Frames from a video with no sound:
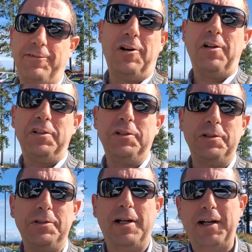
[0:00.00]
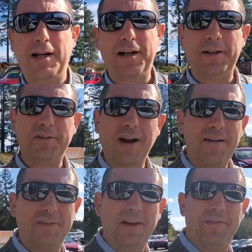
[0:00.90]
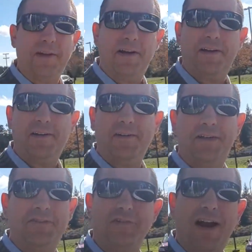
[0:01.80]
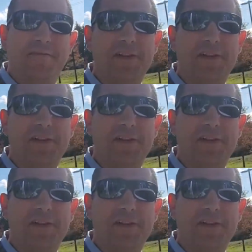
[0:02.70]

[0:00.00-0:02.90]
for all you uh, drivers out there who love to drive